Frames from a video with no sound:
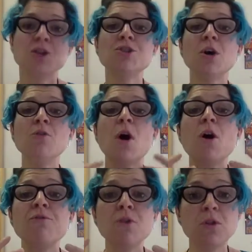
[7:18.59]
Don't
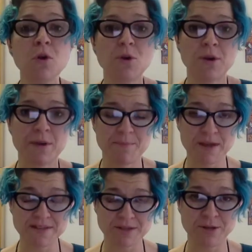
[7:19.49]
overlook
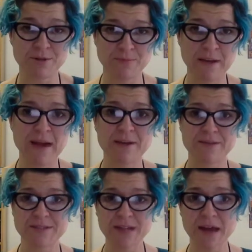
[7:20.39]
a certain part of
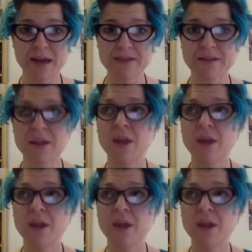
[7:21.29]
the task.